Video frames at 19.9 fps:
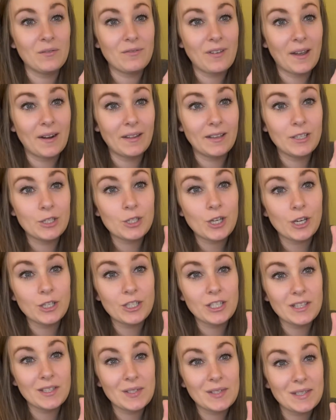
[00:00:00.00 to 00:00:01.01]
finally,
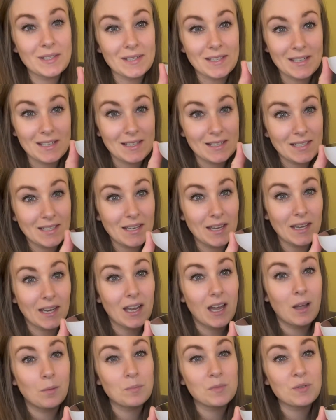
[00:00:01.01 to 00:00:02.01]
charging this is easy.
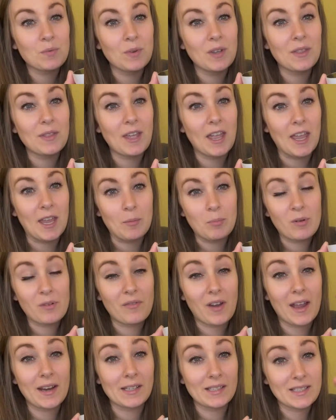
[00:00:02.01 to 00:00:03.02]
It comes with a
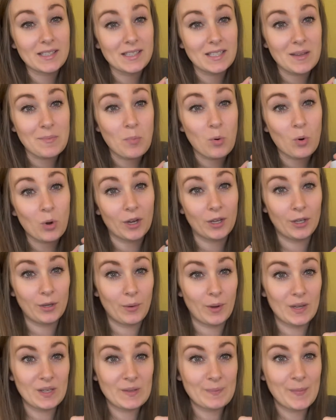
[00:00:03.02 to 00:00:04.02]
provided C-port
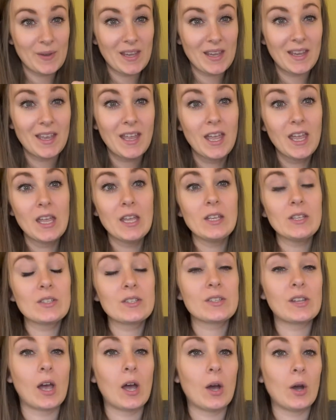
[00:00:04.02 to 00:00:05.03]
USB.
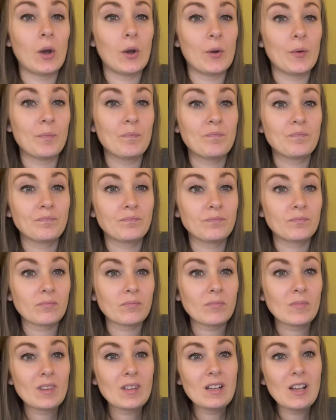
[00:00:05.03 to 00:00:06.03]
So
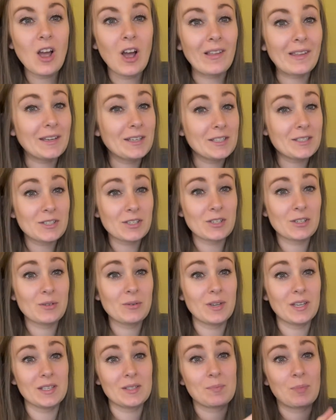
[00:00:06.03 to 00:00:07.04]
all I need to
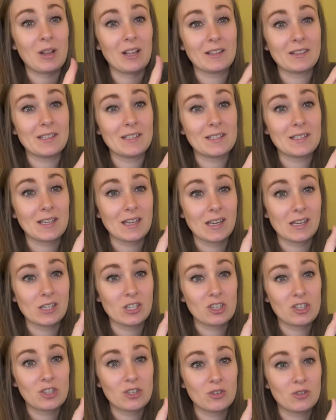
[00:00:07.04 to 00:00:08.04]
do is plug this
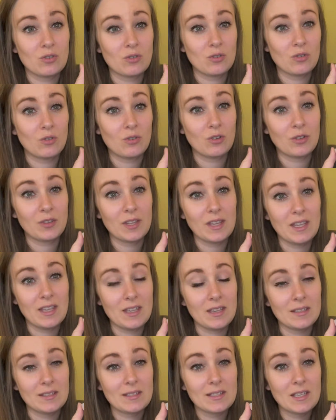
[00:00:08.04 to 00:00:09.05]
into
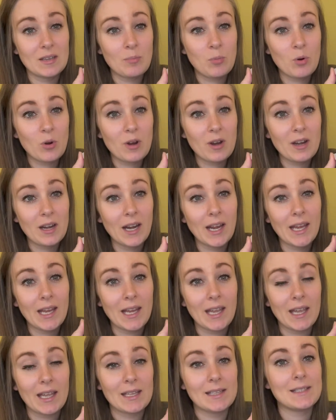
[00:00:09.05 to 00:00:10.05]
the C-port
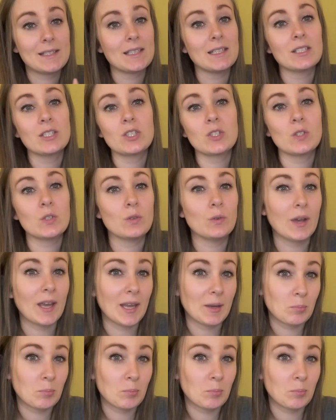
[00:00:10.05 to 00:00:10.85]
and into a